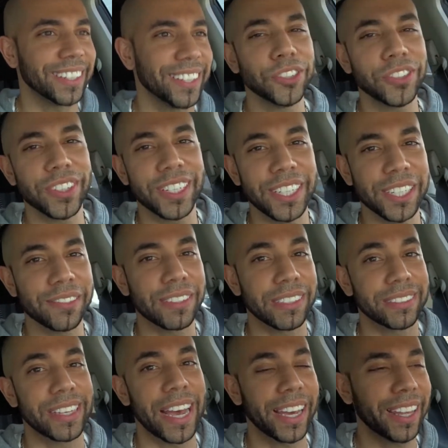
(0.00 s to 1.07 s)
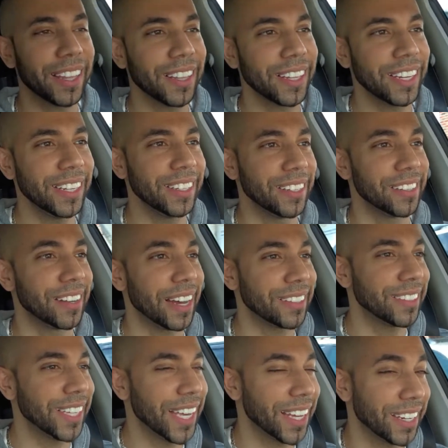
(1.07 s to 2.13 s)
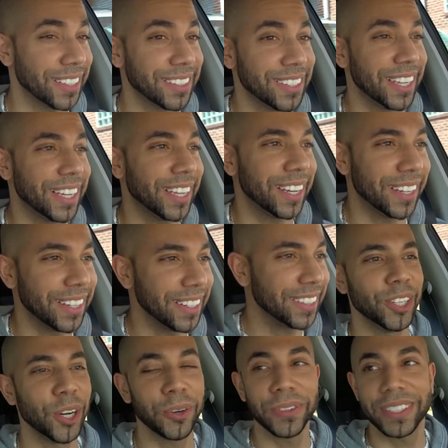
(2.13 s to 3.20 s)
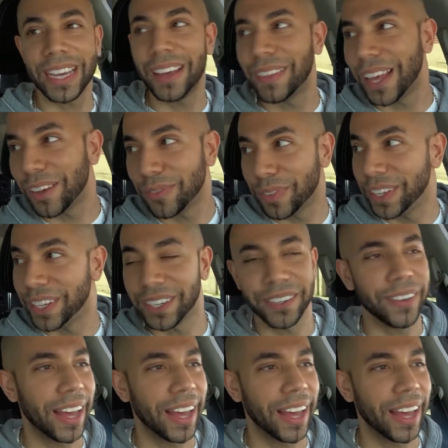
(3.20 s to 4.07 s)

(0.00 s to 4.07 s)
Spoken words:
Usually you're recycling not to get a ticket. You always have that fear.